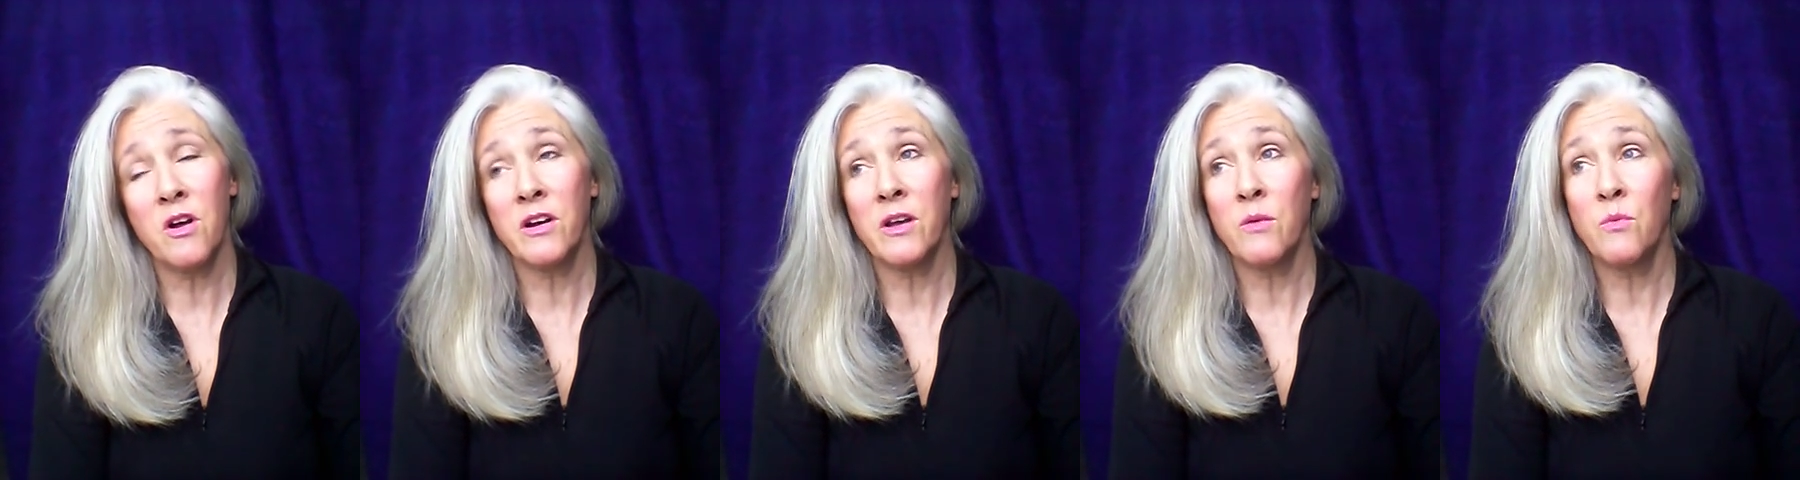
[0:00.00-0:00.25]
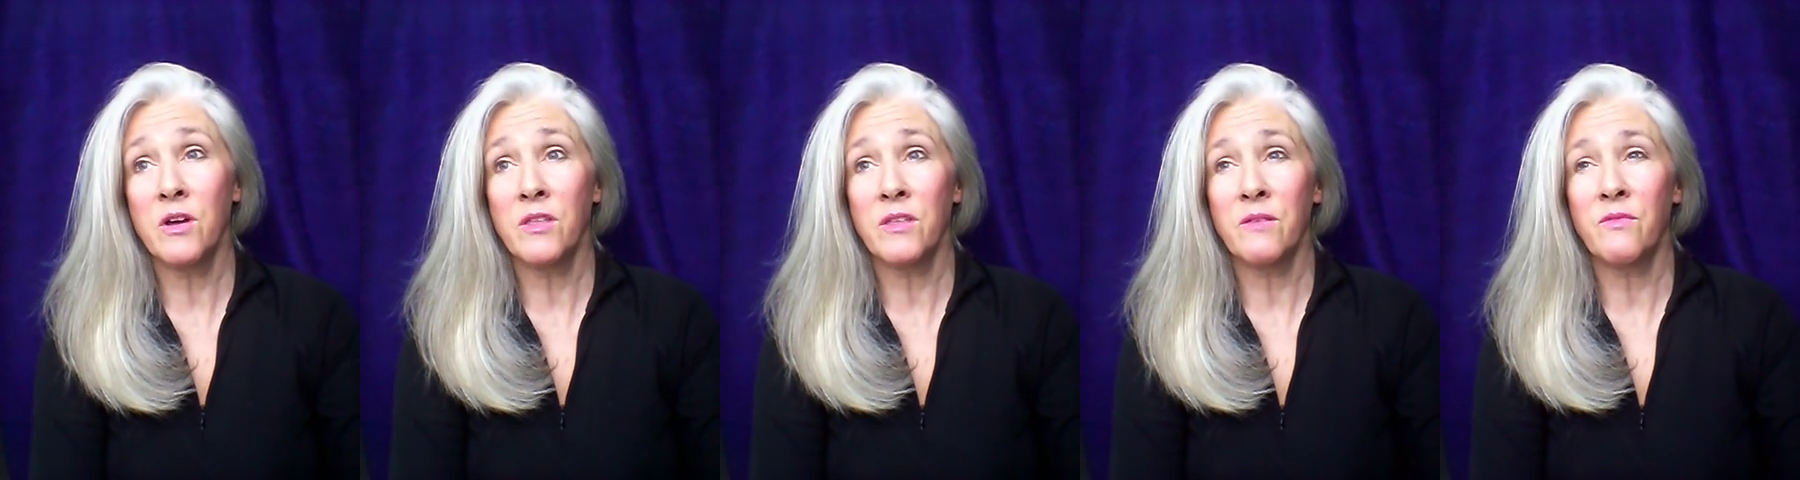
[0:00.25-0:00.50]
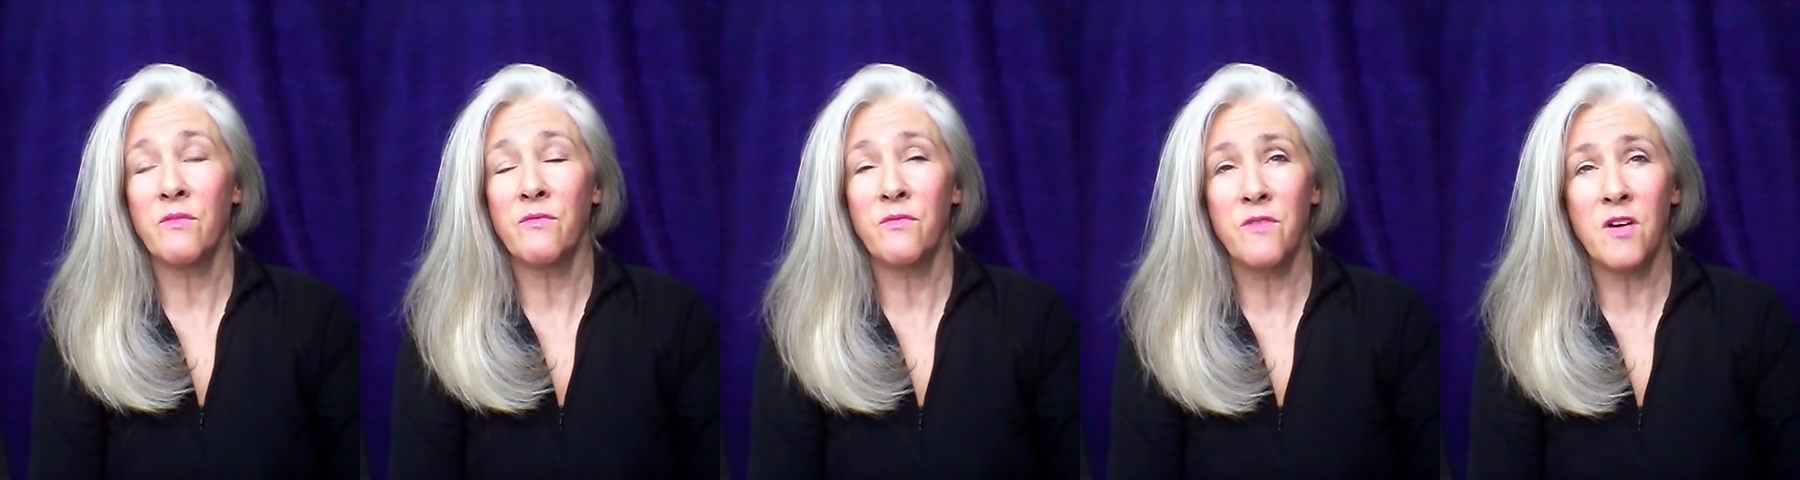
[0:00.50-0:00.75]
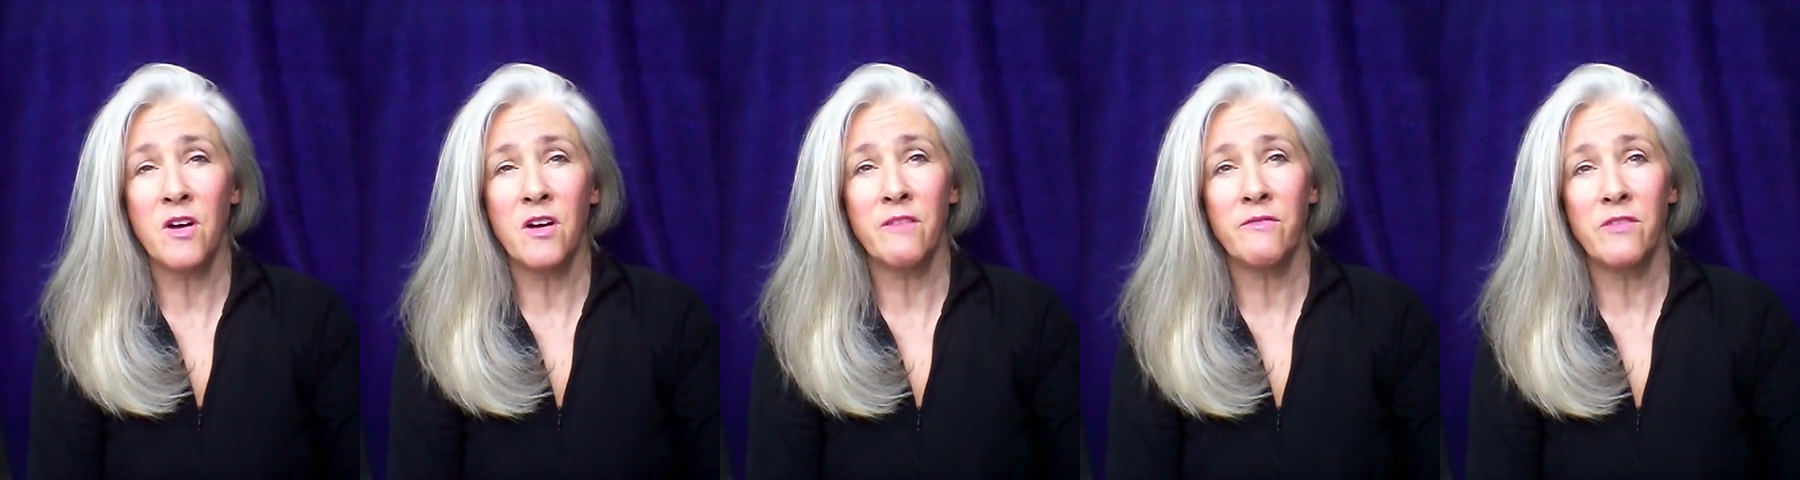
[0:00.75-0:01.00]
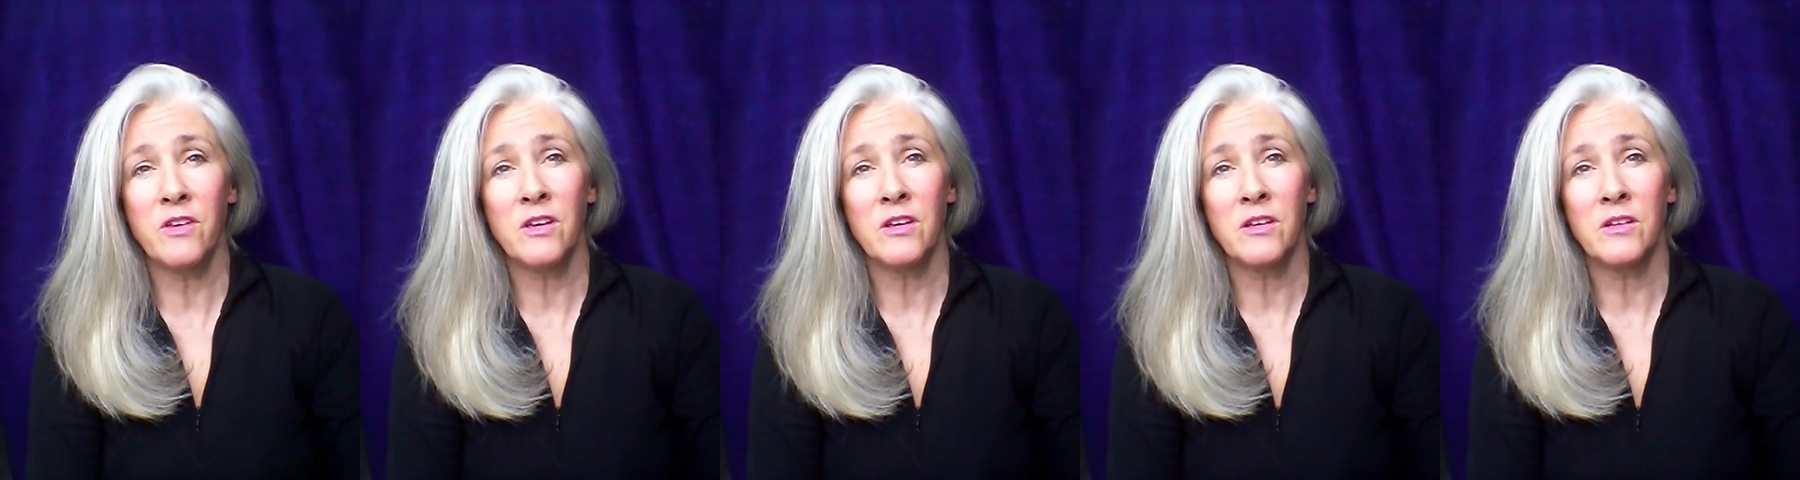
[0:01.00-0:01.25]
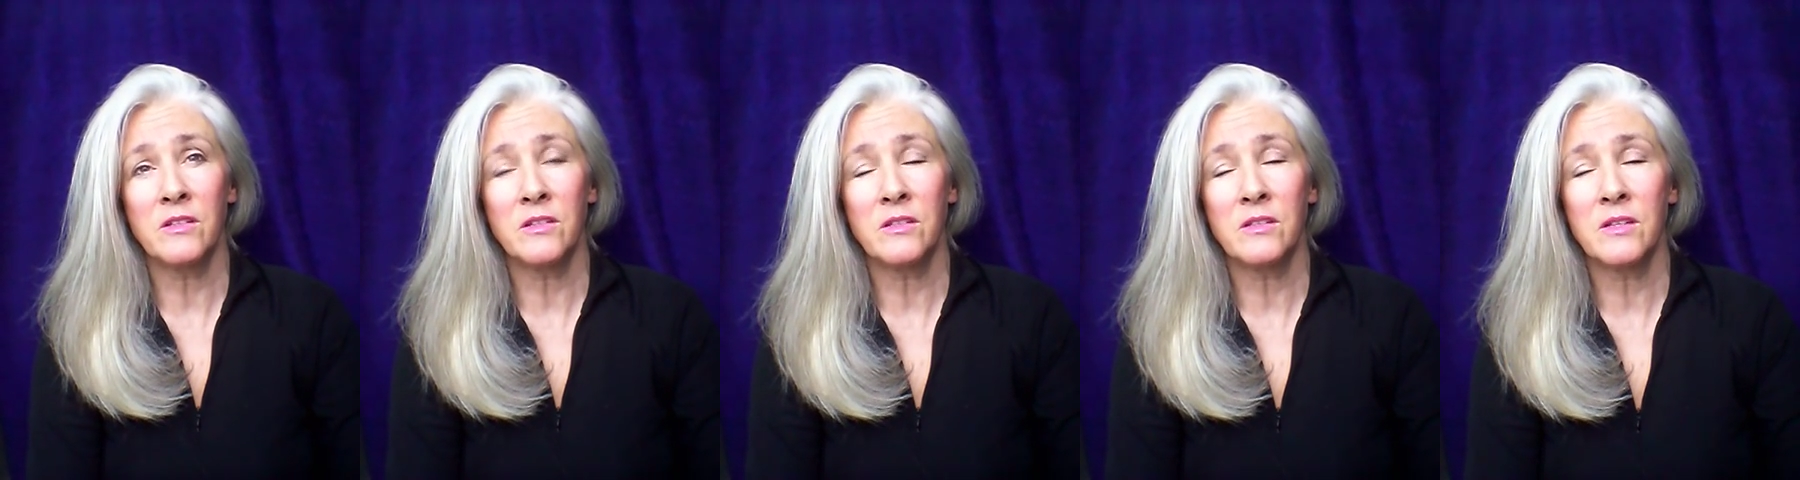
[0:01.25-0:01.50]
and I worked there for 5
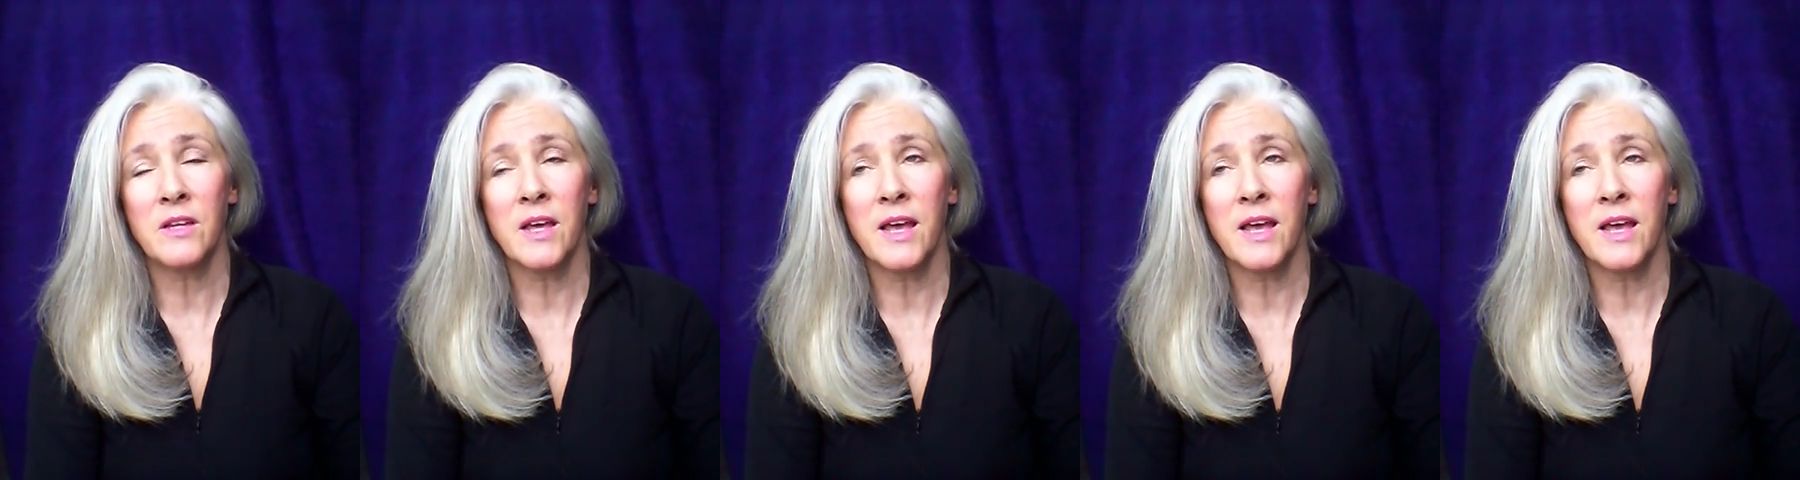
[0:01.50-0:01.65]
years.